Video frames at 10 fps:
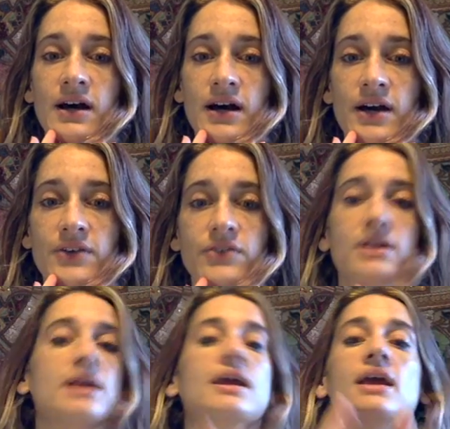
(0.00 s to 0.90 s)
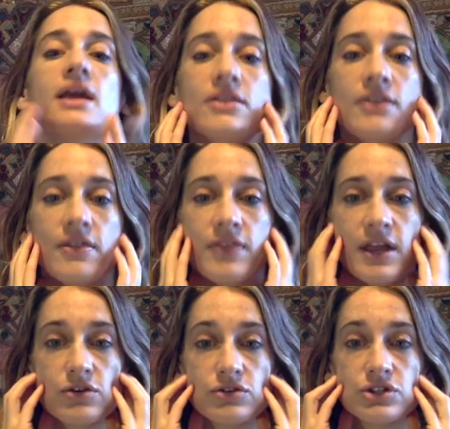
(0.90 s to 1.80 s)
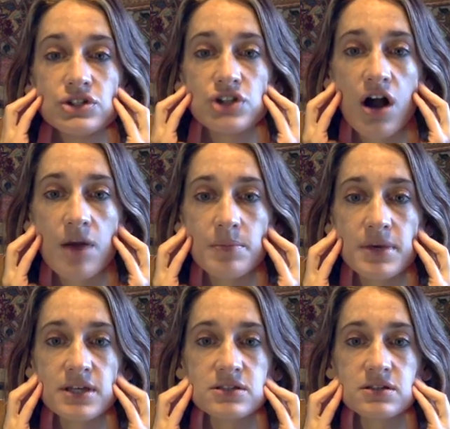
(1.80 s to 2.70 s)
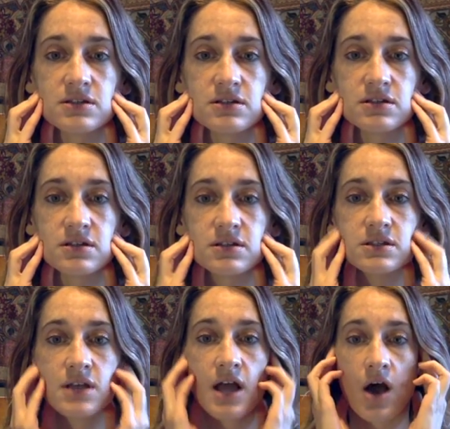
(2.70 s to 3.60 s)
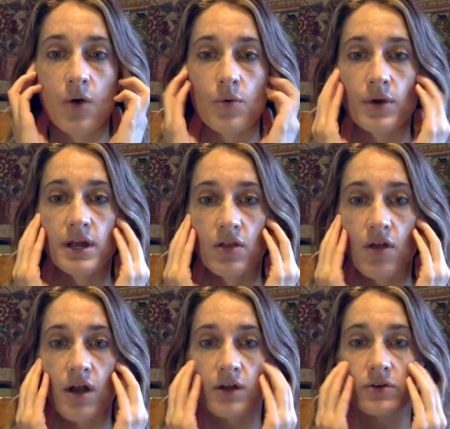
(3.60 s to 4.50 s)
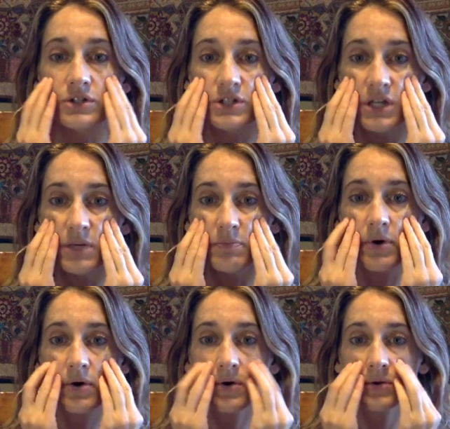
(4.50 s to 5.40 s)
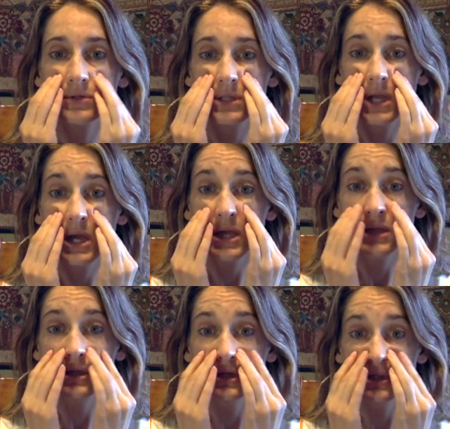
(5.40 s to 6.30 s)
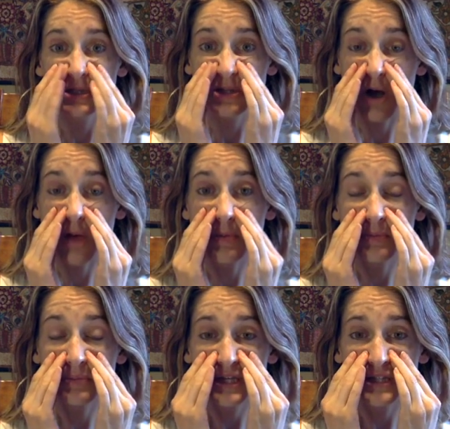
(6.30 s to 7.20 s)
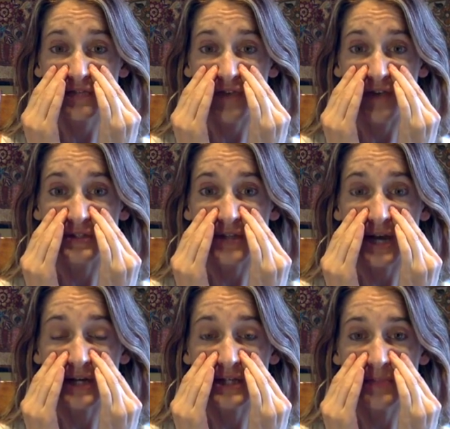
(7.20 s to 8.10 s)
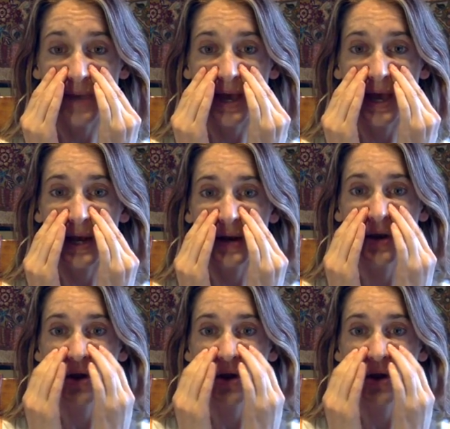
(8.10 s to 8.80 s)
underneath, and then your jaw muscles, working along your cheekbones. This is a common place if you have sinus pain.